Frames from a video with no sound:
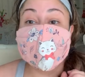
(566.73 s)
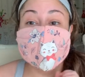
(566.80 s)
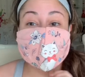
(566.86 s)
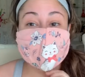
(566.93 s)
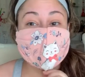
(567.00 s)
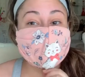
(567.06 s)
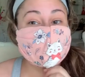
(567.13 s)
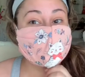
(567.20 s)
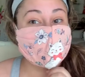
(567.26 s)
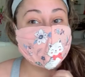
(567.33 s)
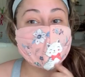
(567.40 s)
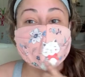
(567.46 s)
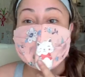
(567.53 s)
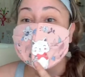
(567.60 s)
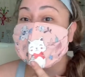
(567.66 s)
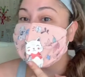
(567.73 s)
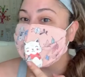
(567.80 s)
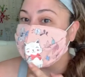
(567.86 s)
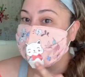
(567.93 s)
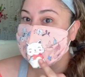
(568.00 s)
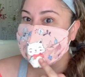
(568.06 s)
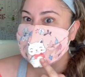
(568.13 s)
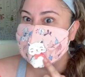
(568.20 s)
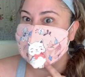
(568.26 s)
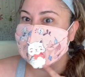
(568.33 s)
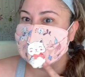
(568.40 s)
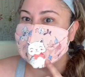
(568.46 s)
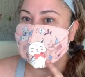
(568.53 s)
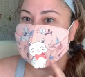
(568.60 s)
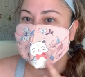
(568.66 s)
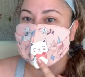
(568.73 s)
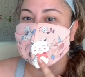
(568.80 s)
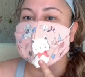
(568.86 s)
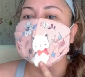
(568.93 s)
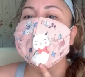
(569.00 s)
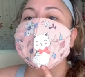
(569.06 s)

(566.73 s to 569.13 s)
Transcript: because I don't want them to know it was me that donated it.